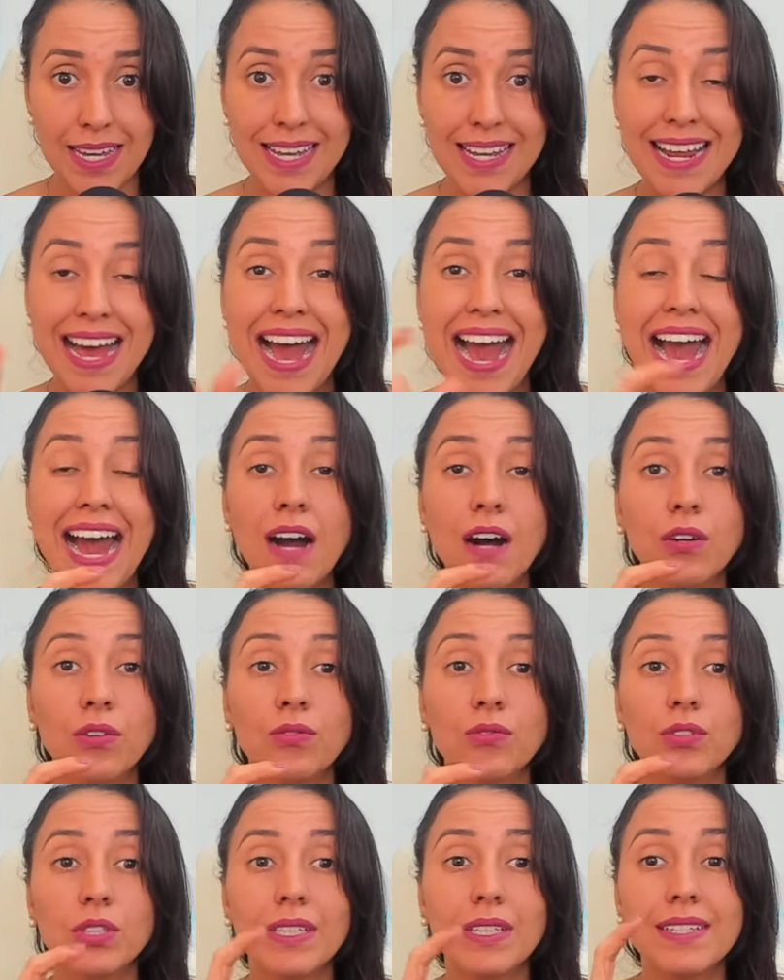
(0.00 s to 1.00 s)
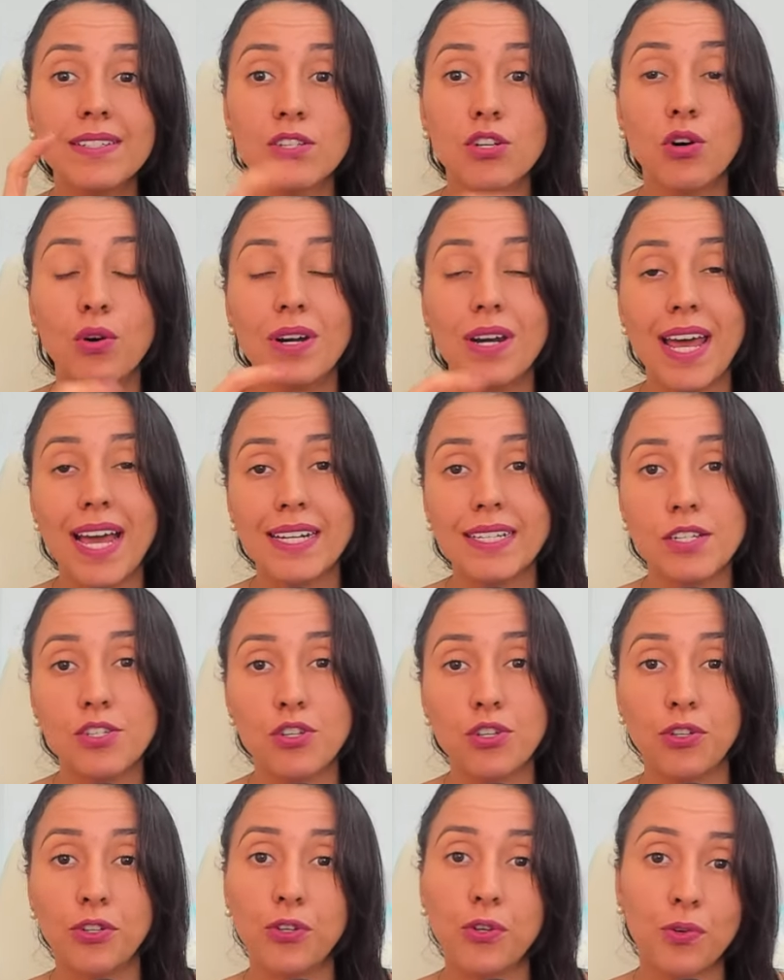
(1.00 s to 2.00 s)
And how it's connected
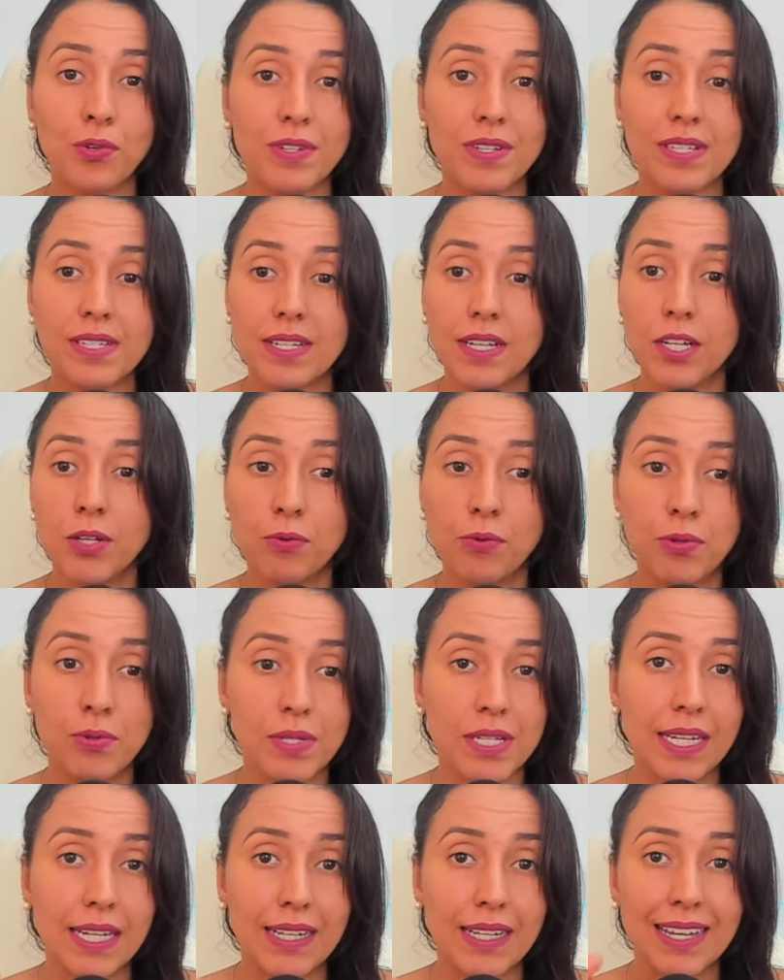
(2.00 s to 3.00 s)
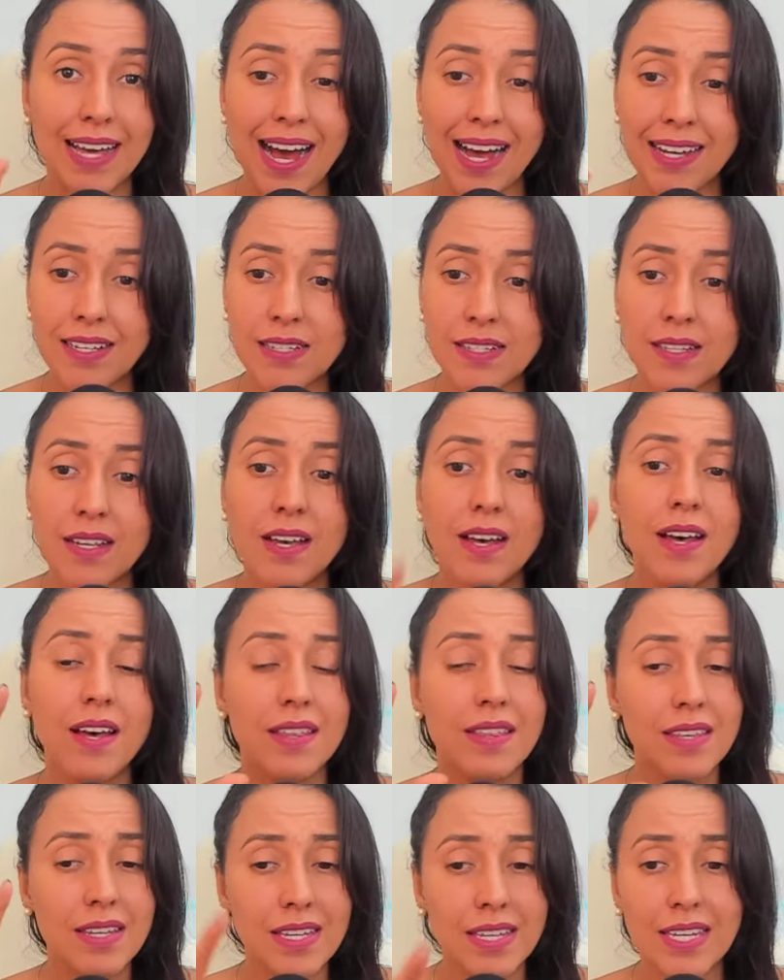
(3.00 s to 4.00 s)
to your study routine. Guys,
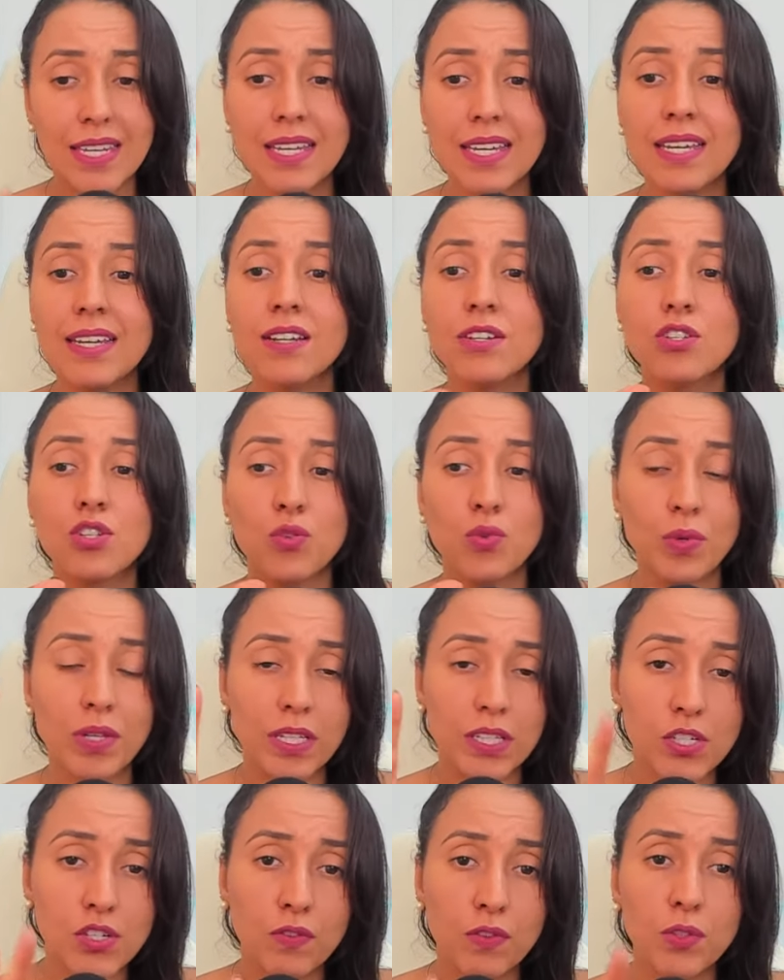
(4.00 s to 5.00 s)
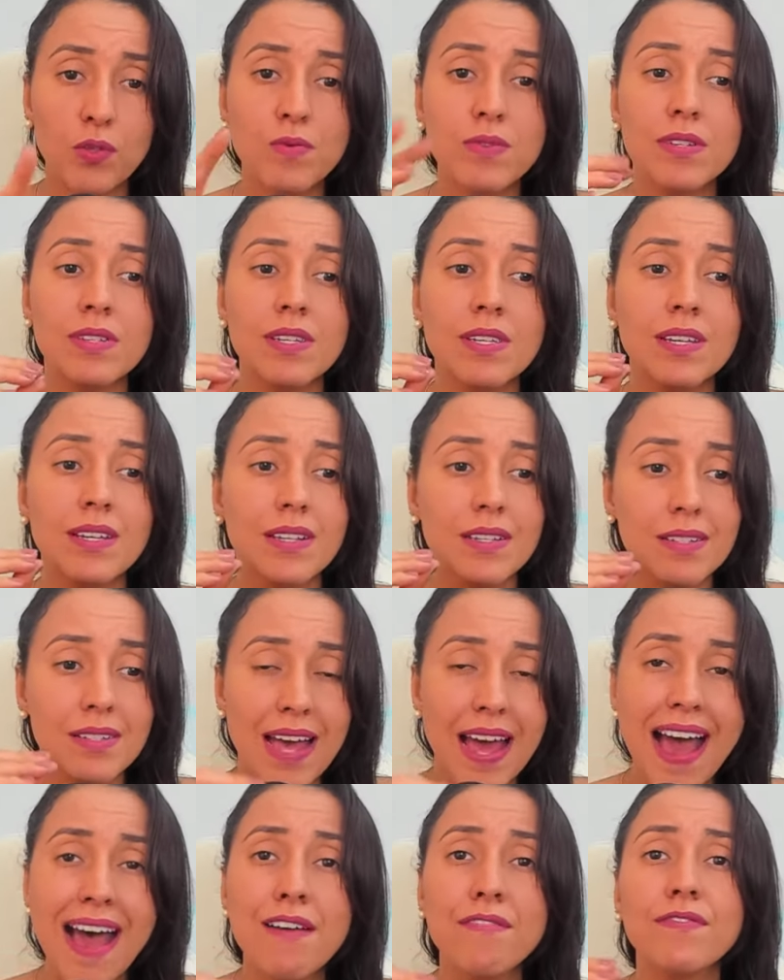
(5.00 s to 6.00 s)
the key to English fluency is
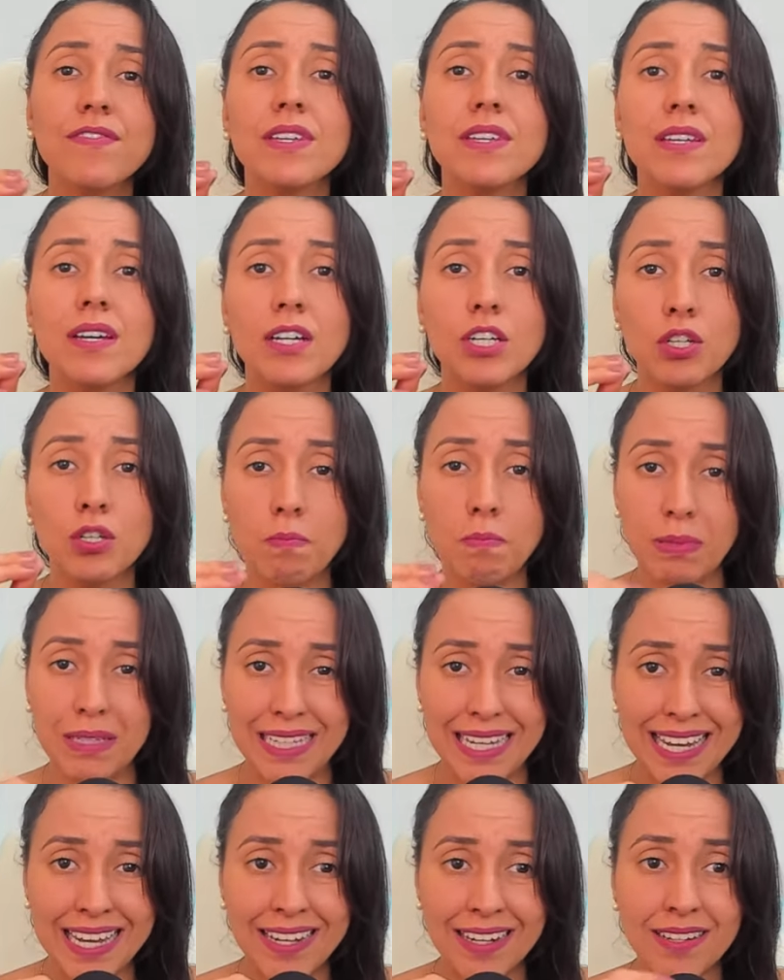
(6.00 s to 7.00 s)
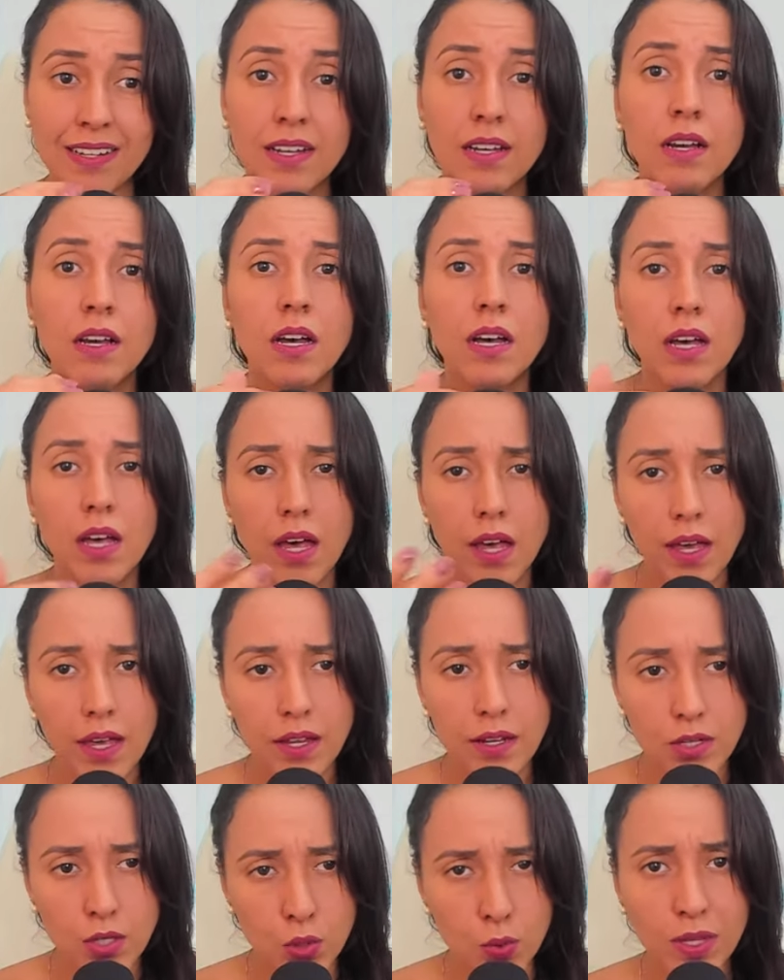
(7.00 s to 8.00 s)
having a good plan
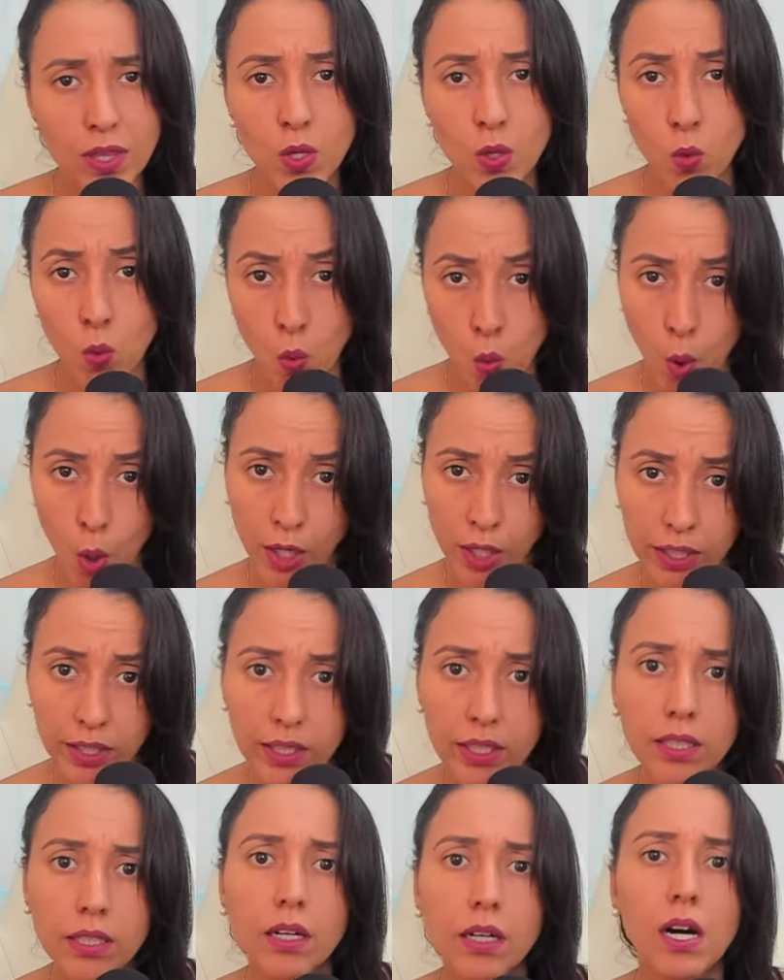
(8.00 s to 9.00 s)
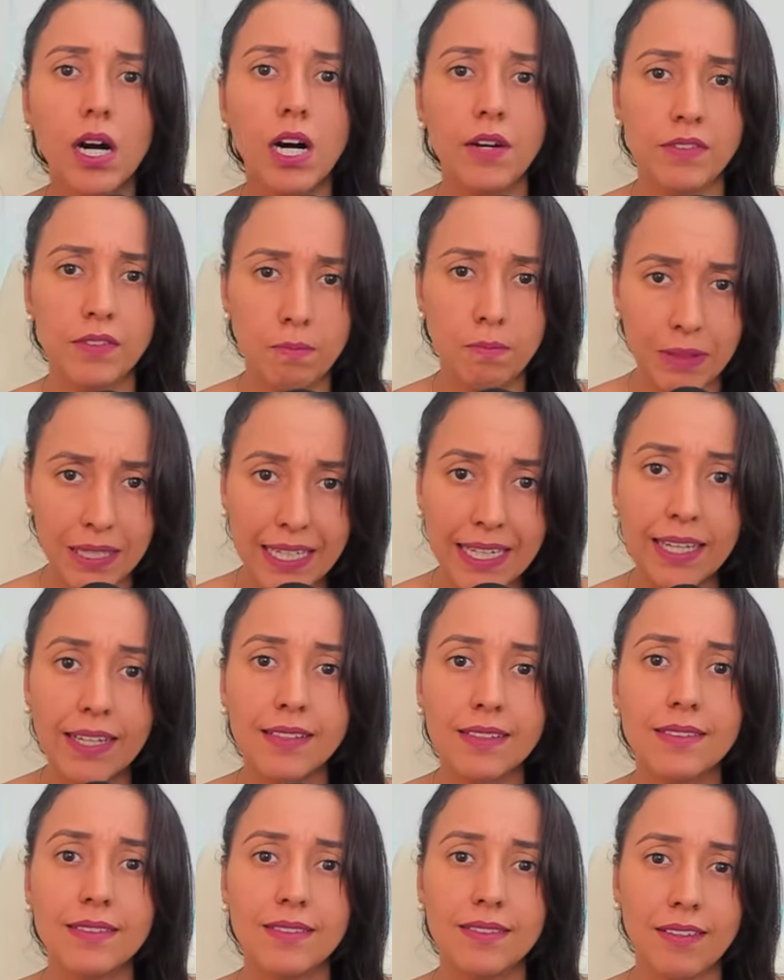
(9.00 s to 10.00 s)
and doing the work of the
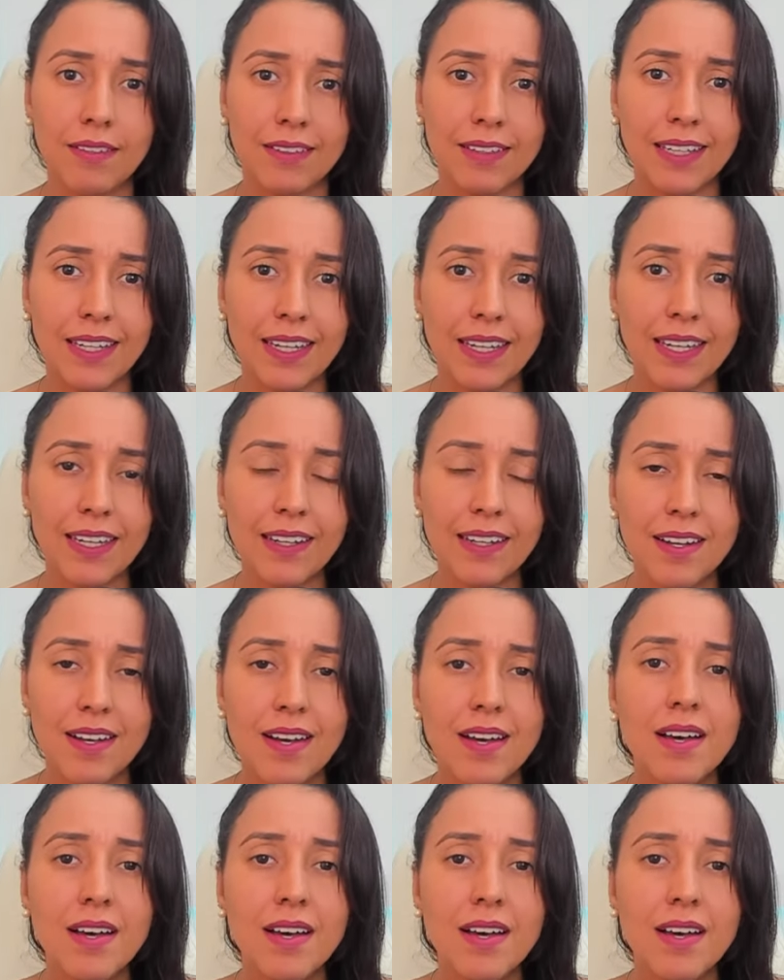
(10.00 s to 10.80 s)
plan, okay?